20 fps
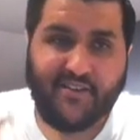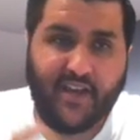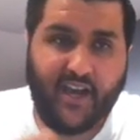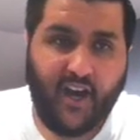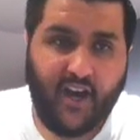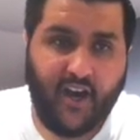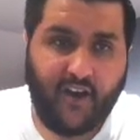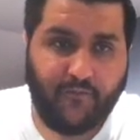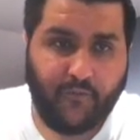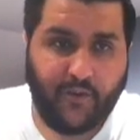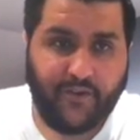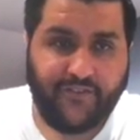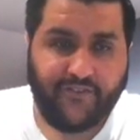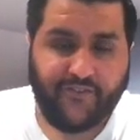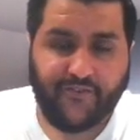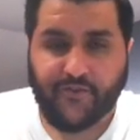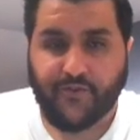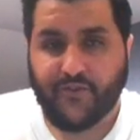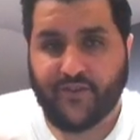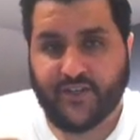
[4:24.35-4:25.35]
halfway
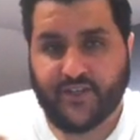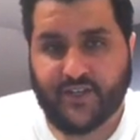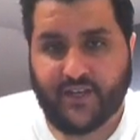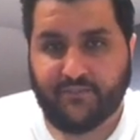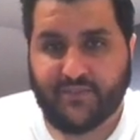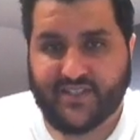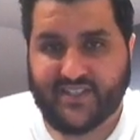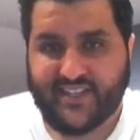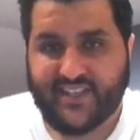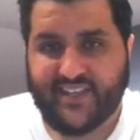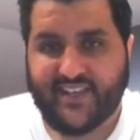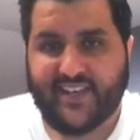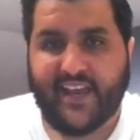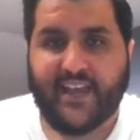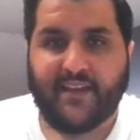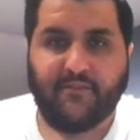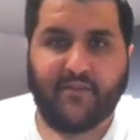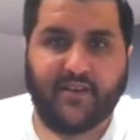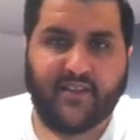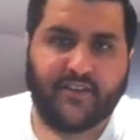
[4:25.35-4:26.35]
through the Champions League
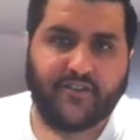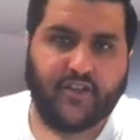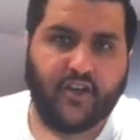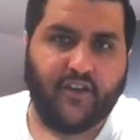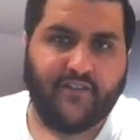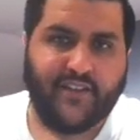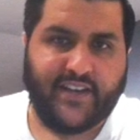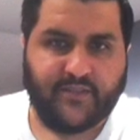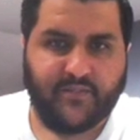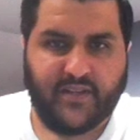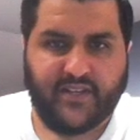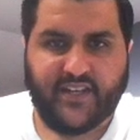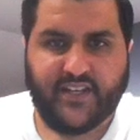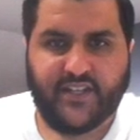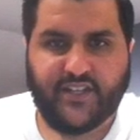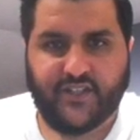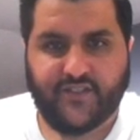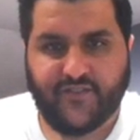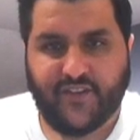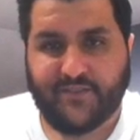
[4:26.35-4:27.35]
game and there's a lot of
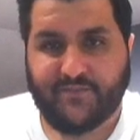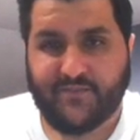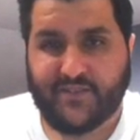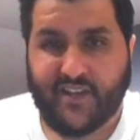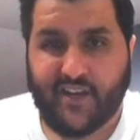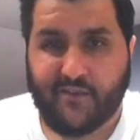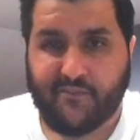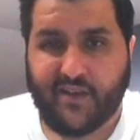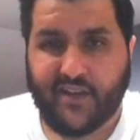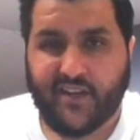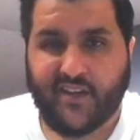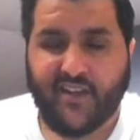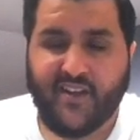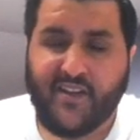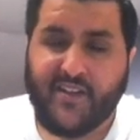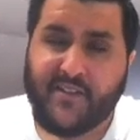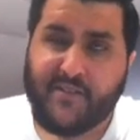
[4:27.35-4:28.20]
expectations for him to come in.